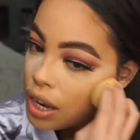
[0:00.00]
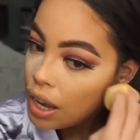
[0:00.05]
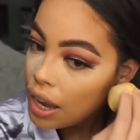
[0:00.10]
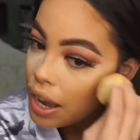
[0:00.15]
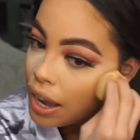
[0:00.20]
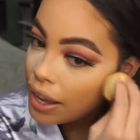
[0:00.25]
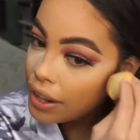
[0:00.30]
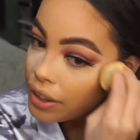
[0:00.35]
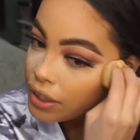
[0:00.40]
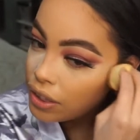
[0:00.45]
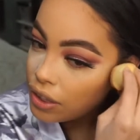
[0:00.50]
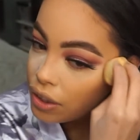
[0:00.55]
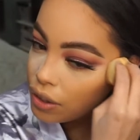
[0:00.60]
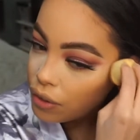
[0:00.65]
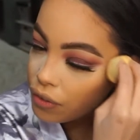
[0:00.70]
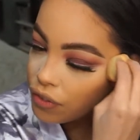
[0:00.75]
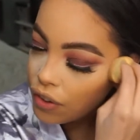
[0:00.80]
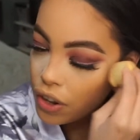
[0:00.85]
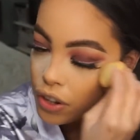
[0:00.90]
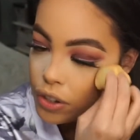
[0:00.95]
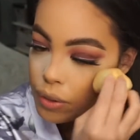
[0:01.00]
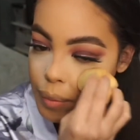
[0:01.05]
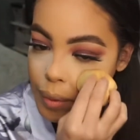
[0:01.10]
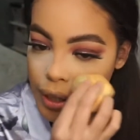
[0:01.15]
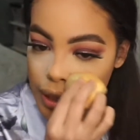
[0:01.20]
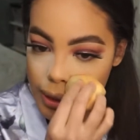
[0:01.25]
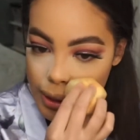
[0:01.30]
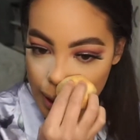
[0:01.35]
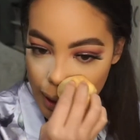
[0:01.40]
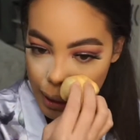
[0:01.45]
and the father
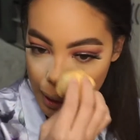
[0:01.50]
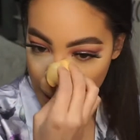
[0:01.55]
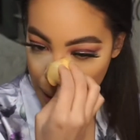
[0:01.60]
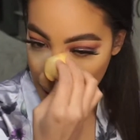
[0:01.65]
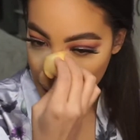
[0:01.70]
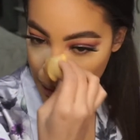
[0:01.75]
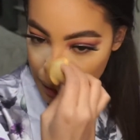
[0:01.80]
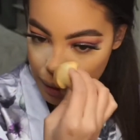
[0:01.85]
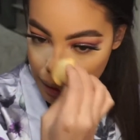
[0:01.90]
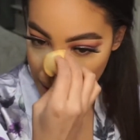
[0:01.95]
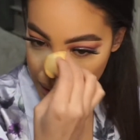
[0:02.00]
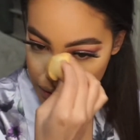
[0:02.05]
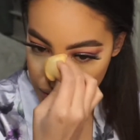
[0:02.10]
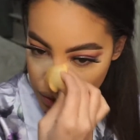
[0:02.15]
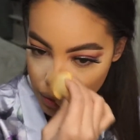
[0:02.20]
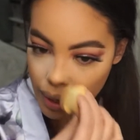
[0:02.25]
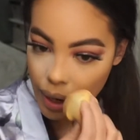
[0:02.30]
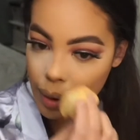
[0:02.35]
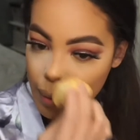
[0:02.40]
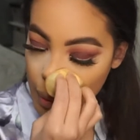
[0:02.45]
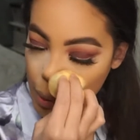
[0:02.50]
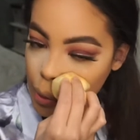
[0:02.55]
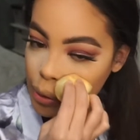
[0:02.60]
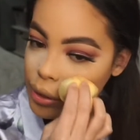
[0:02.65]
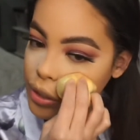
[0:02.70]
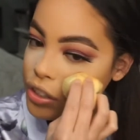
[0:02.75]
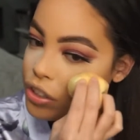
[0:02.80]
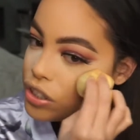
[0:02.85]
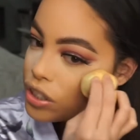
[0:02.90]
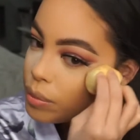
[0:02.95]
being dead, so they have no
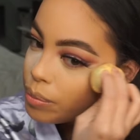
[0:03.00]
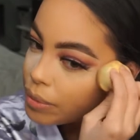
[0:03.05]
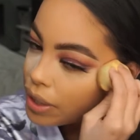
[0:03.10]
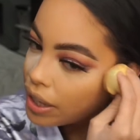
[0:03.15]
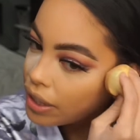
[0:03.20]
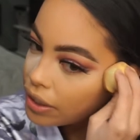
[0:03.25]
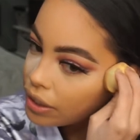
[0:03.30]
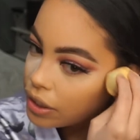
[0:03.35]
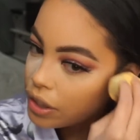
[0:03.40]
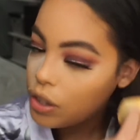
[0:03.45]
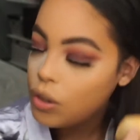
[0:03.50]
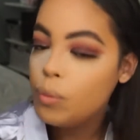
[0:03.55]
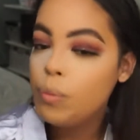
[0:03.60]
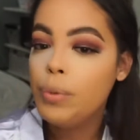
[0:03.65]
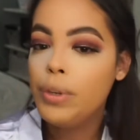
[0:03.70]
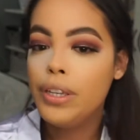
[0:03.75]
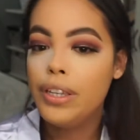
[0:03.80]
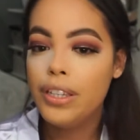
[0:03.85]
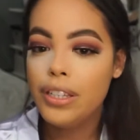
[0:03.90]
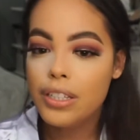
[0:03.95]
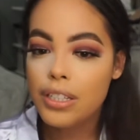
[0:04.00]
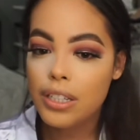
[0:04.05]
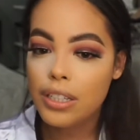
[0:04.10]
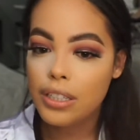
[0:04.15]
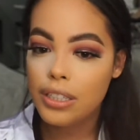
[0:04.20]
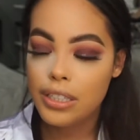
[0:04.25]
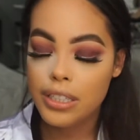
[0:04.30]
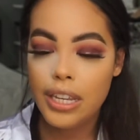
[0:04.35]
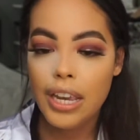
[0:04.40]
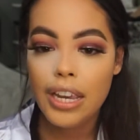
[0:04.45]
leadership, that they'll be
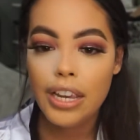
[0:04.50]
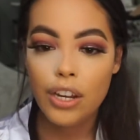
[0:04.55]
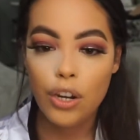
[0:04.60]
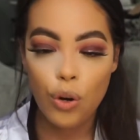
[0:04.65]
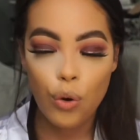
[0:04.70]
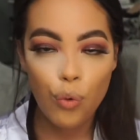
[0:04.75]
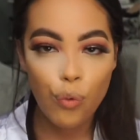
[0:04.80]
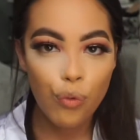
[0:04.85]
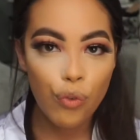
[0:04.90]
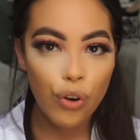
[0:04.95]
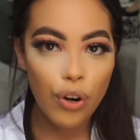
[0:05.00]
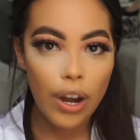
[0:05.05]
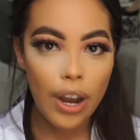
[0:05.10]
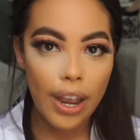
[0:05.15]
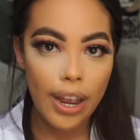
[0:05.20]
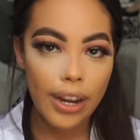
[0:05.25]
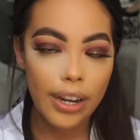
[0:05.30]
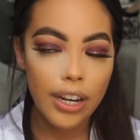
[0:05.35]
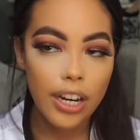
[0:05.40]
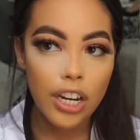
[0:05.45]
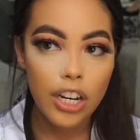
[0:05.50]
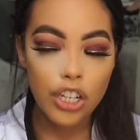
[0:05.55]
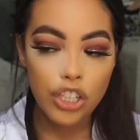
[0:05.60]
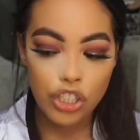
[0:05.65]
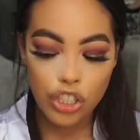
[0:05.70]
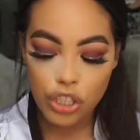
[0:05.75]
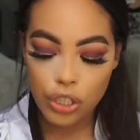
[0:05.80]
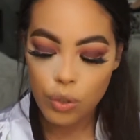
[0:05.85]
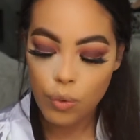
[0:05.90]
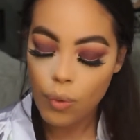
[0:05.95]
easily taken over, and
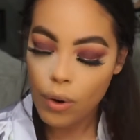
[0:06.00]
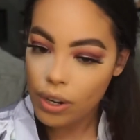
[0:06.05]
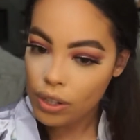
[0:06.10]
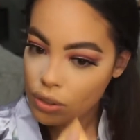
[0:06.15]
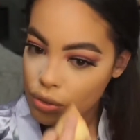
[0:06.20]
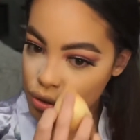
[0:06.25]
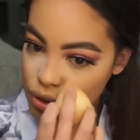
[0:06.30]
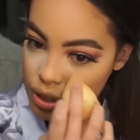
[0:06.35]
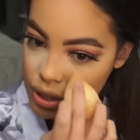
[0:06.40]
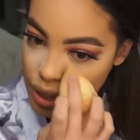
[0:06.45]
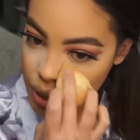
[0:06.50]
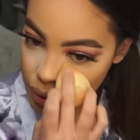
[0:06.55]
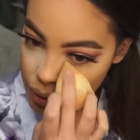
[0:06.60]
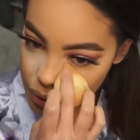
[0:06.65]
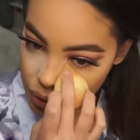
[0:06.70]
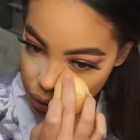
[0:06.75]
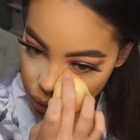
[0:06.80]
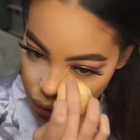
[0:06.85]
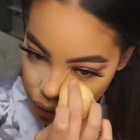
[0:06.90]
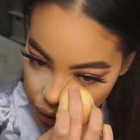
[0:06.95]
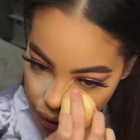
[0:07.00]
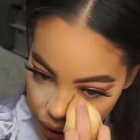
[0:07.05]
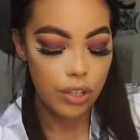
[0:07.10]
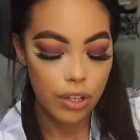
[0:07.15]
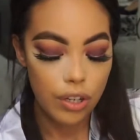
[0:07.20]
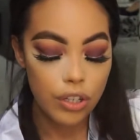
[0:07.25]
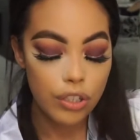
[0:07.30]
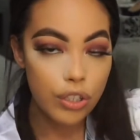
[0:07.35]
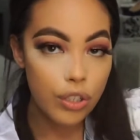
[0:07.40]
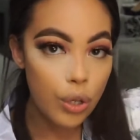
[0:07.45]
she doesn't want to lose the territory.
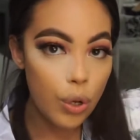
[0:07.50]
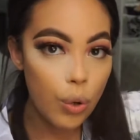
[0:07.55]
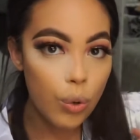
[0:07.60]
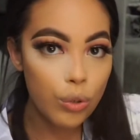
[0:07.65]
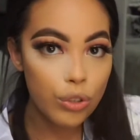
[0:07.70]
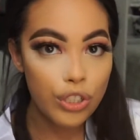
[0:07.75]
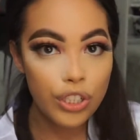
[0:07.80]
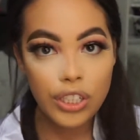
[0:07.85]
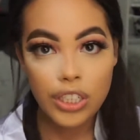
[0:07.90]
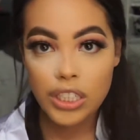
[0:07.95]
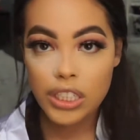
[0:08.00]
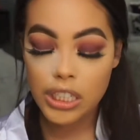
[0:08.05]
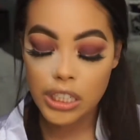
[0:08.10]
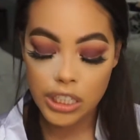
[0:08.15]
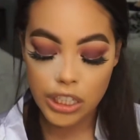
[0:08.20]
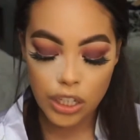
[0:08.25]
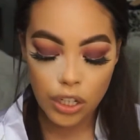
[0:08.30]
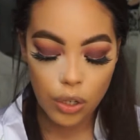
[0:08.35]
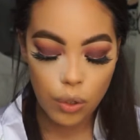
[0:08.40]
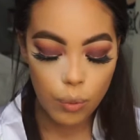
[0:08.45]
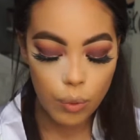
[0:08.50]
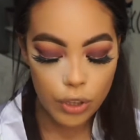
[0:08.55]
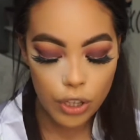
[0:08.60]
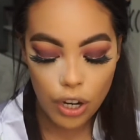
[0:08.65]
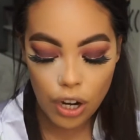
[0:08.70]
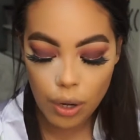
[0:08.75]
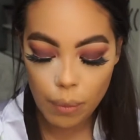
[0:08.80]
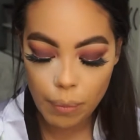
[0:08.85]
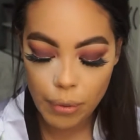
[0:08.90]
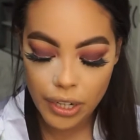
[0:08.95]
So she needs to deal with the
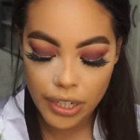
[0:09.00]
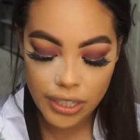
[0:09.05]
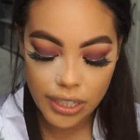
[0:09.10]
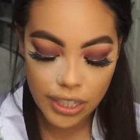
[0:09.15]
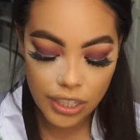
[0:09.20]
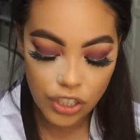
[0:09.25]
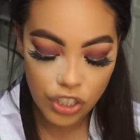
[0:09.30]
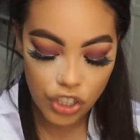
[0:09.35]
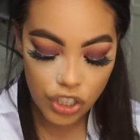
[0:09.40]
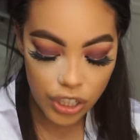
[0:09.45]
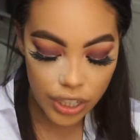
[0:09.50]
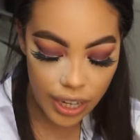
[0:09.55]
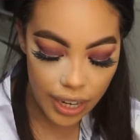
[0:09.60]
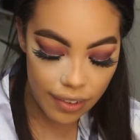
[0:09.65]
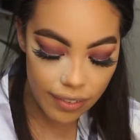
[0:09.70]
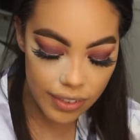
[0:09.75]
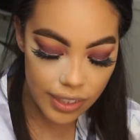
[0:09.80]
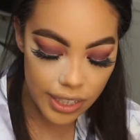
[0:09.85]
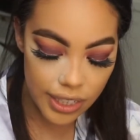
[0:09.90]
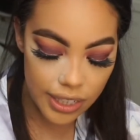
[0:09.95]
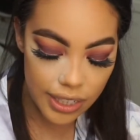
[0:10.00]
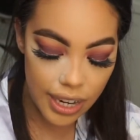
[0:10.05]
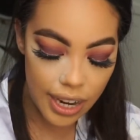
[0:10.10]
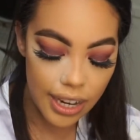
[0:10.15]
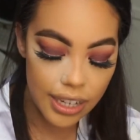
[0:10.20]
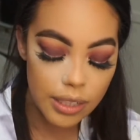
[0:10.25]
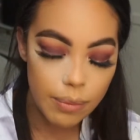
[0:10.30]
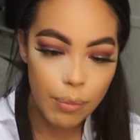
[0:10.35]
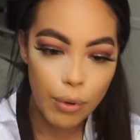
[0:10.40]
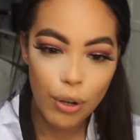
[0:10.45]
heartbreaks that she gave these
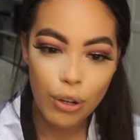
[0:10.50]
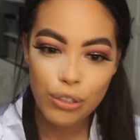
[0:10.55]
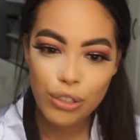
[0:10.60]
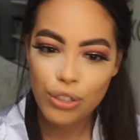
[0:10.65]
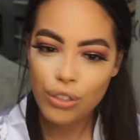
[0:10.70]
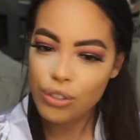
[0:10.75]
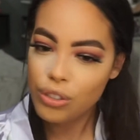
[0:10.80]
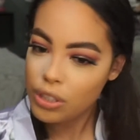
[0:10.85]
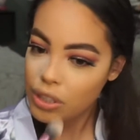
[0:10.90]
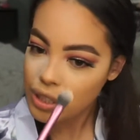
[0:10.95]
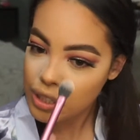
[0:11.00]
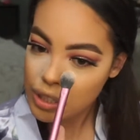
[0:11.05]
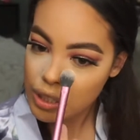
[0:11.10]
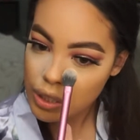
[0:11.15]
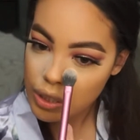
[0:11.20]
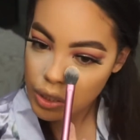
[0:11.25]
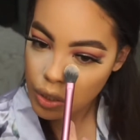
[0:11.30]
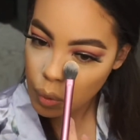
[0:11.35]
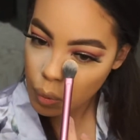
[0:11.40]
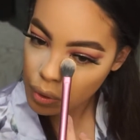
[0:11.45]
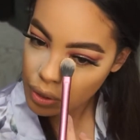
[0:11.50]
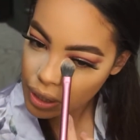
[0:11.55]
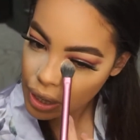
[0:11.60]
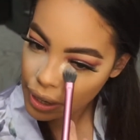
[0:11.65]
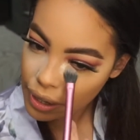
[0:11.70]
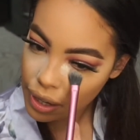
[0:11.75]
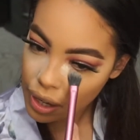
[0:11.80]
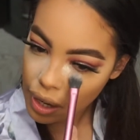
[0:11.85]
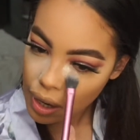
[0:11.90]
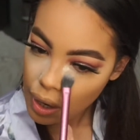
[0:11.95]
guys, but also she needs to deal with
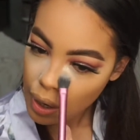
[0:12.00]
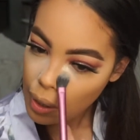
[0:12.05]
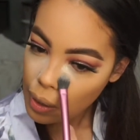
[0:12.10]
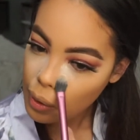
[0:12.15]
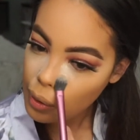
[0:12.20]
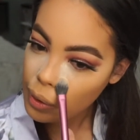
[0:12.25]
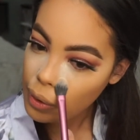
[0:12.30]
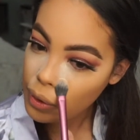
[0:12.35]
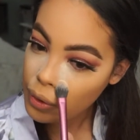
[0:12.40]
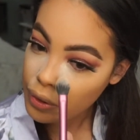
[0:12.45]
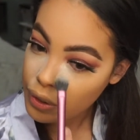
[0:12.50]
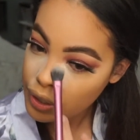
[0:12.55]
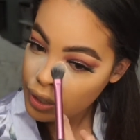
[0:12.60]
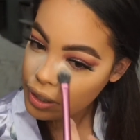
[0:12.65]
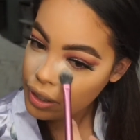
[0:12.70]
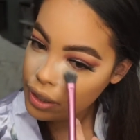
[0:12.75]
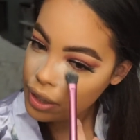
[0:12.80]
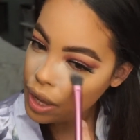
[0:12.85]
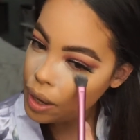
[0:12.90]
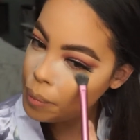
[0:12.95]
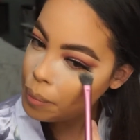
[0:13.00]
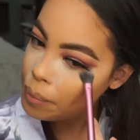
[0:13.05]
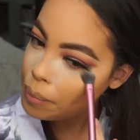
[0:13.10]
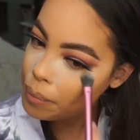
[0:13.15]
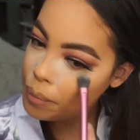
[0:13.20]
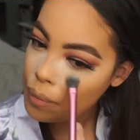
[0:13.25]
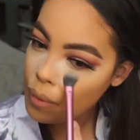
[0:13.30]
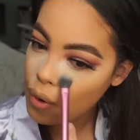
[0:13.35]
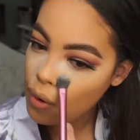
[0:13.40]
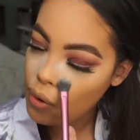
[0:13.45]
like learning
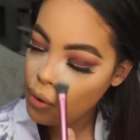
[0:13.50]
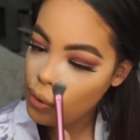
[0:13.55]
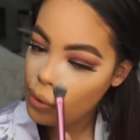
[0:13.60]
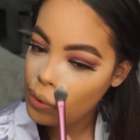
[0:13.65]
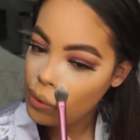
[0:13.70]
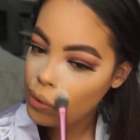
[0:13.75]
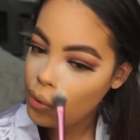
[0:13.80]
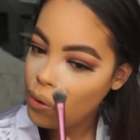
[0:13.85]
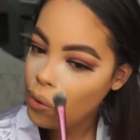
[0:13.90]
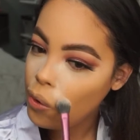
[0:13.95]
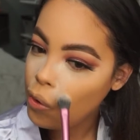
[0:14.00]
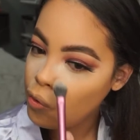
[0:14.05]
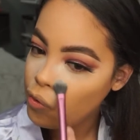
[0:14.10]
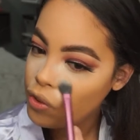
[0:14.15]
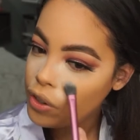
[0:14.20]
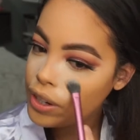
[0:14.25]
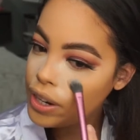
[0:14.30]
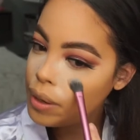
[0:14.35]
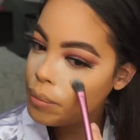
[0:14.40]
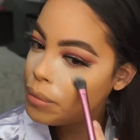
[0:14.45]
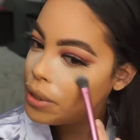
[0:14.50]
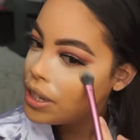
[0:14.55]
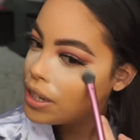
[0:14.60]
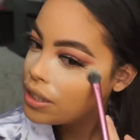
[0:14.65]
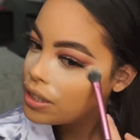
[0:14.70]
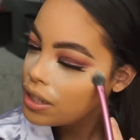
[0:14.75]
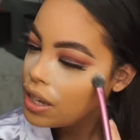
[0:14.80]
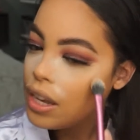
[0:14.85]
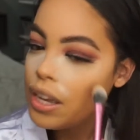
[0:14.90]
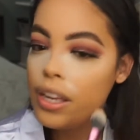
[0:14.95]
them all over again
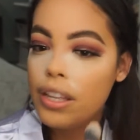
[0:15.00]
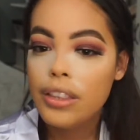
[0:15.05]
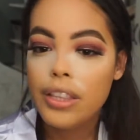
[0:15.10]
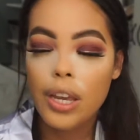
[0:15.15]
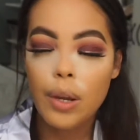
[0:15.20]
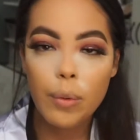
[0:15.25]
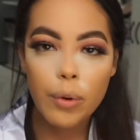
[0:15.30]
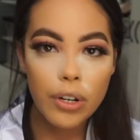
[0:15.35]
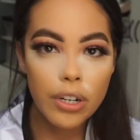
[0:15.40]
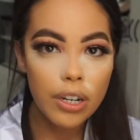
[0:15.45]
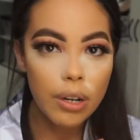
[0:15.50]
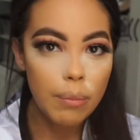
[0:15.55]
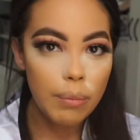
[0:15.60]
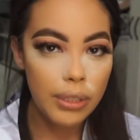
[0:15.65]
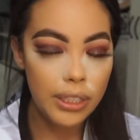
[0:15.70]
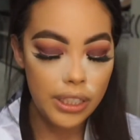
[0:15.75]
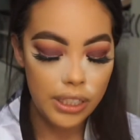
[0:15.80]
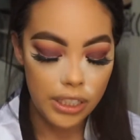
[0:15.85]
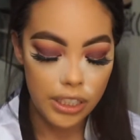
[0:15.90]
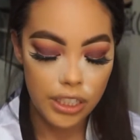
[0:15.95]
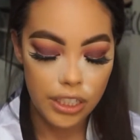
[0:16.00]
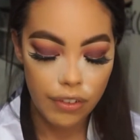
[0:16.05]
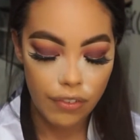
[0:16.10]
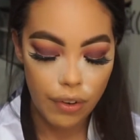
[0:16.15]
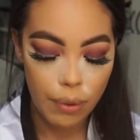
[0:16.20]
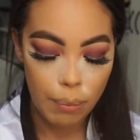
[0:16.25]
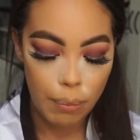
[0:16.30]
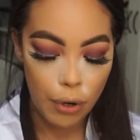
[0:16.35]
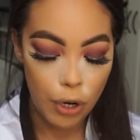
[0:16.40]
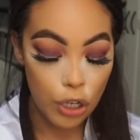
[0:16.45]
because they were a completely
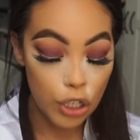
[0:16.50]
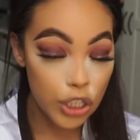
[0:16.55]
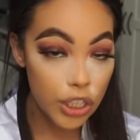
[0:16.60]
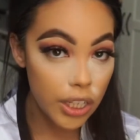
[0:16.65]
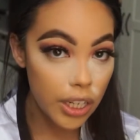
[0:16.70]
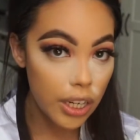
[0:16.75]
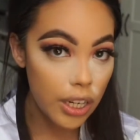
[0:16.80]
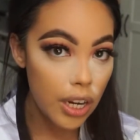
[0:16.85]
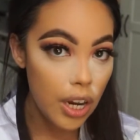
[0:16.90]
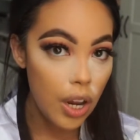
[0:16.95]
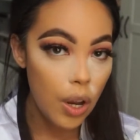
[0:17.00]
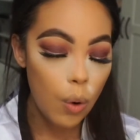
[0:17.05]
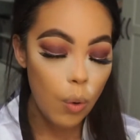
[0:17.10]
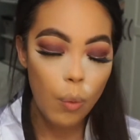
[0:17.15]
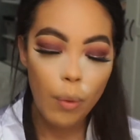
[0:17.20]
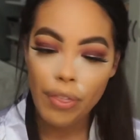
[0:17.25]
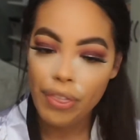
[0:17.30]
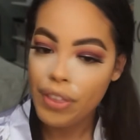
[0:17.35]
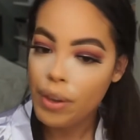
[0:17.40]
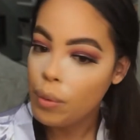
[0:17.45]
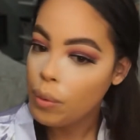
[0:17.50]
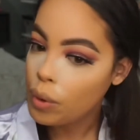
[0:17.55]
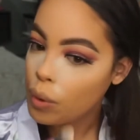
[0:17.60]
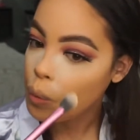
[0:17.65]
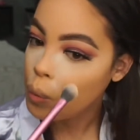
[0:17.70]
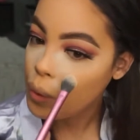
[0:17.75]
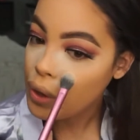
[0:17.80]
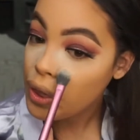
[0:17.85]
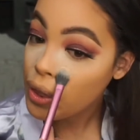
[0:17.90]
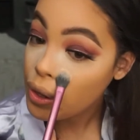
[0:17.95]
different person when they were
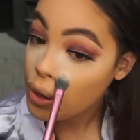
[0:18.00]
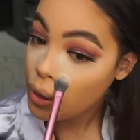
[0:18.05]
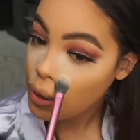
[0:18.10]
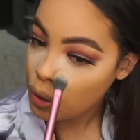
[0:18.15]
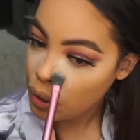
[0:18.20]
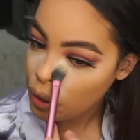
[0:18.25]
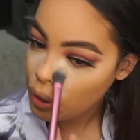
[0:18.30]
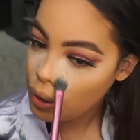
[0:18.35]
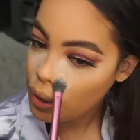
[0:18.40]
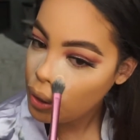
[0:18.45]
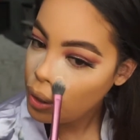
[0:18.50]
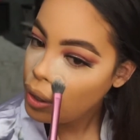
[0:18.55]
with her,